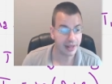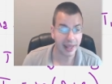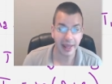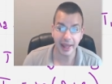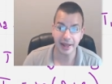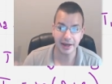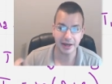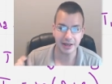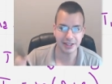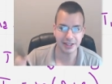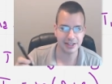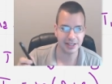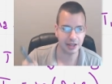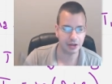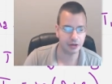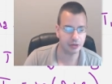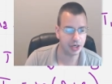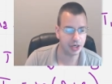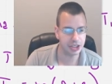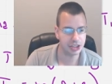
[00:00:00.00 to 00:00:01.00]
And
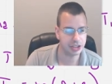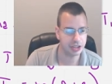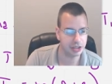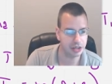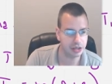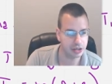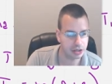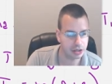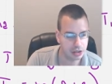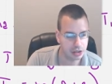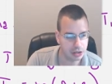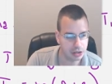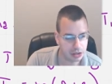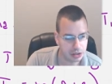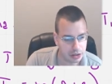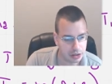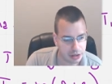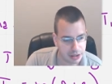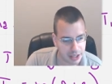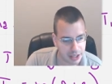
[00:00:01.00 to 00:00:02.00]
acceleration,
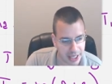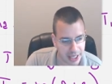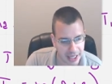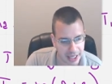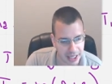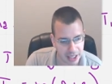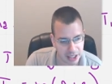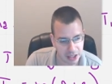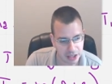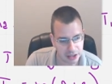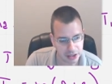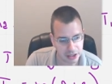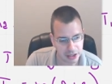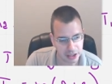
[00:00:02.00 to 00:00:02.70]
a,